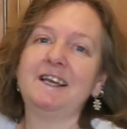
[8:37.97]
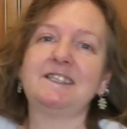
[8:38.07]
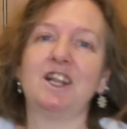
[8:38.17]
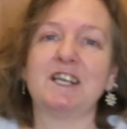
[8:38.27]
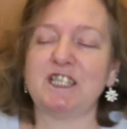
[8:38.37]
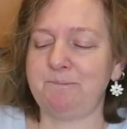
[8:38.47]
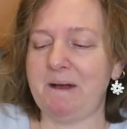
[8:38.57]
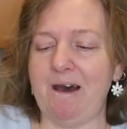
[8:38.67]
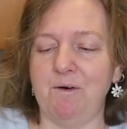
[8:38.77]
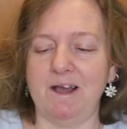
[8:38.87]
It's like a
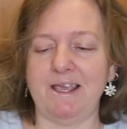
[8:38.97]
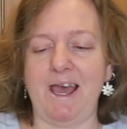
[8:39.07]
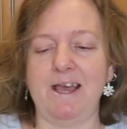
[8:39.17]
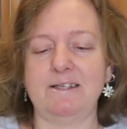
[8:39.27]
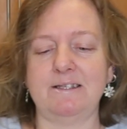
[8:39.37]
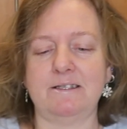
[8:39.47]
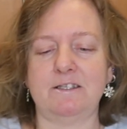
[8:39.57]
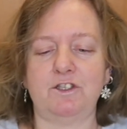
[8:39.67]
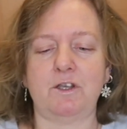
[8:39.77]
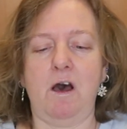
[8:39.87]
spout, I guess.
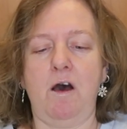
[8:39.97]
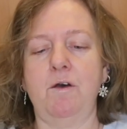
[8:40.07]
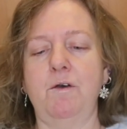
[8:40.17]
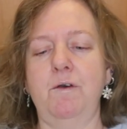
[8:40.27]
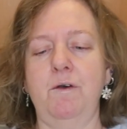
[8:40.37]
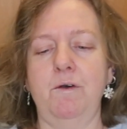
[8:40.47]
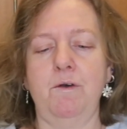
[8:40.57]
So